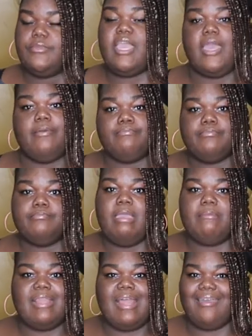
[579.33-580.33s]
yeah
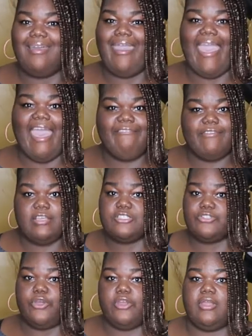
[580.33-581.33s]
maybe like a half
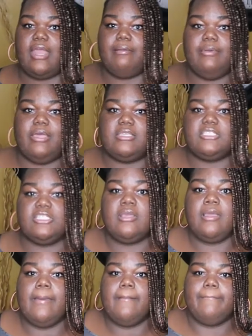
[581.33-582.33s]
inch shorter not much
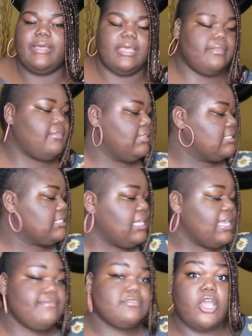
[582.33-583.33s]
but
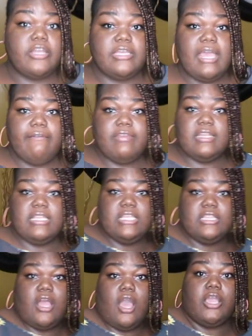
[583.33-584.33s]
sleeves are
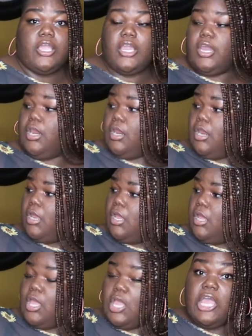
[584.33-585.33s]
definitely longer
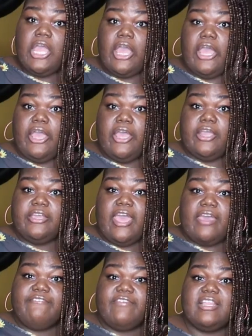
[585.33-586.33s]

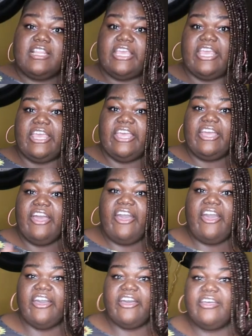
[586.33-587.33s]
definitely
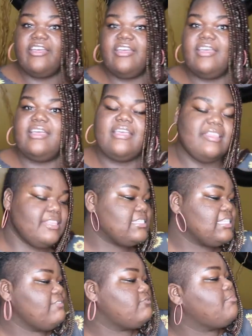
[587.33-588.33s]
Ugh. The
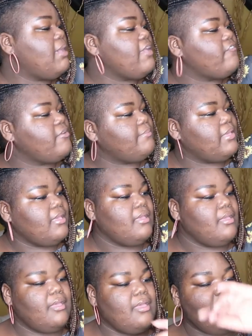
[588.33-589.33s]
sleeves were made for me.
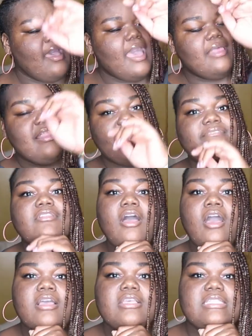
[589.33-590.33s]
I love
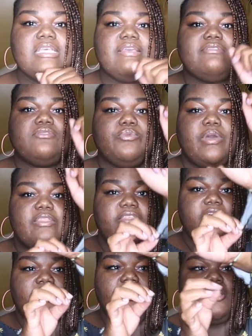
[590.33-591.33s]
long sleeves with
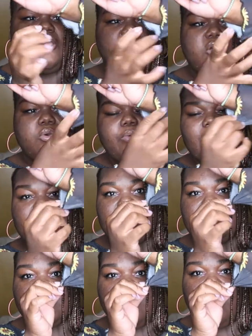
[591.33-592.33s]
the, what is
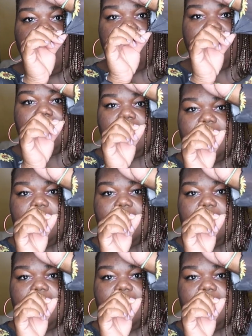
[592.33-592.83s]
this called?